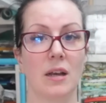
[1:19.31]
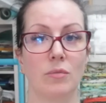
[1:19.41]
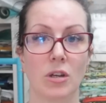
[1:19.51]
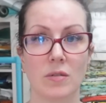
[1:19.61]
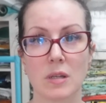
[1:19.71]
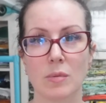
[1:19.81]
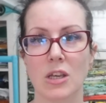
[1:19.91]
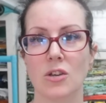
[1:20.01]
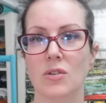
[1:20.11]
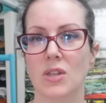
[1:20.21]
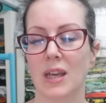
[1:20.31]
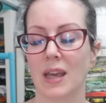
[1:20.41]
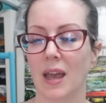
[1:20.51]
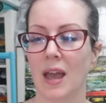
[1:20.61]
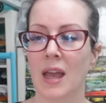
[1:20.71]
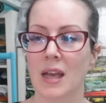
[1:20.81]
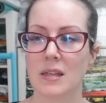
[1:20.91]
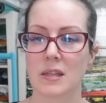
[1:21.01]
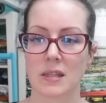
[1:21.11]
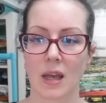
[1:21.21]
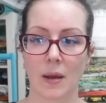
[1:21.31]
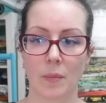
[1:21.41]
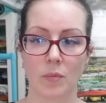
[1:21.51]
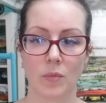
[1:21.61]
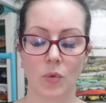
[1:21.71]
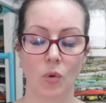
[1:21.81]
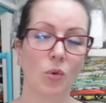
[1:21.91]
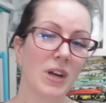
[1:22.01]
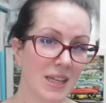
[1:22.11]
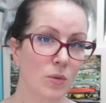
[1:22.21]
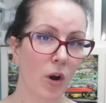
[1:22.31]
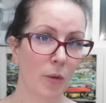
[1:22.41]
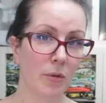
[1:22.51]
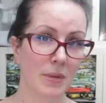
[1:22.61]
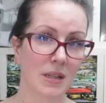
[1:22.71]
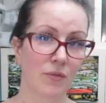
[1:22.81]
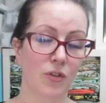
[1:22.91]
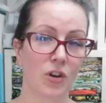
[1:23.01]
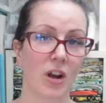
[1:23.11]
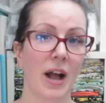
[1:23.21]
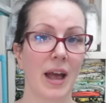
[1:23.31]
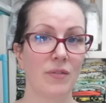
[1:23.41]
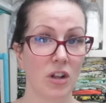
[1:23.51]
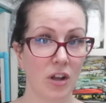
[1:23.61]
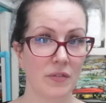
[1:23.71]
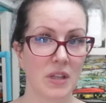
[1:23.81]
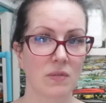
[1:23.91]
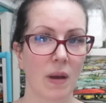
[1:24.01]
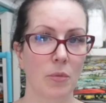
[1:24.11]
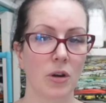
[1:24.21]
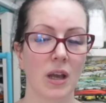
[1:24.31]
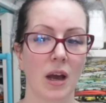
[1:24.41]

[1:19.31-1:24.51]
I'm going to be using some, what is wearable muslin fodder. I have a lot of this fabric.